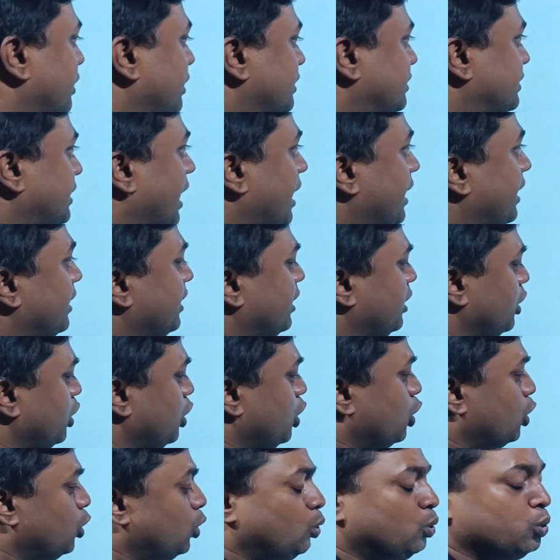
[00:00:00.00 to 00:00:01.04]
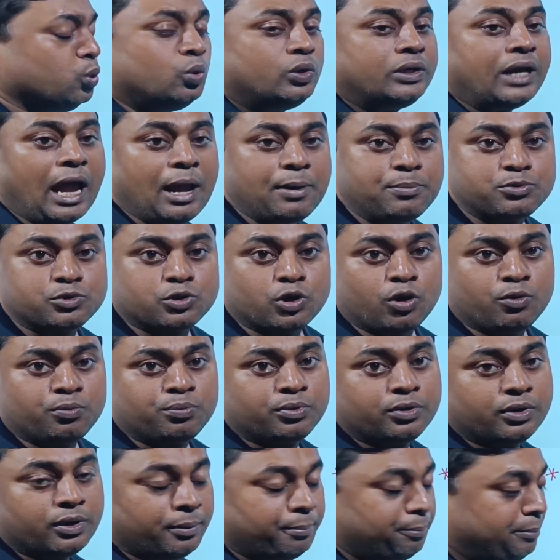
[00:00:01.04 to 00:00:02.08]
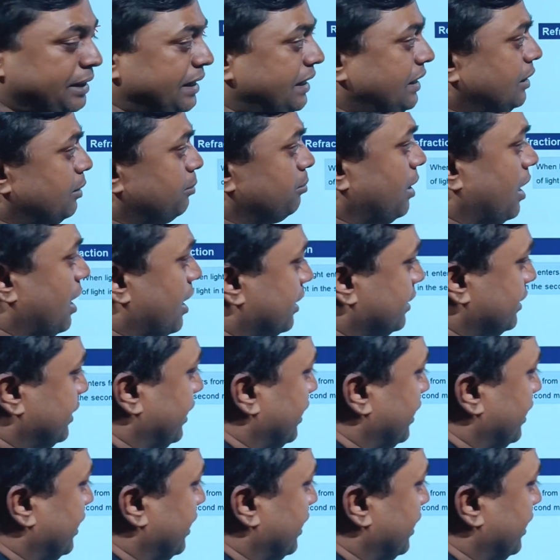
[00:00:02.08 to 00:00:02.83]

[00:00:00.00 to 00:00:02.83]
understand two types of medium are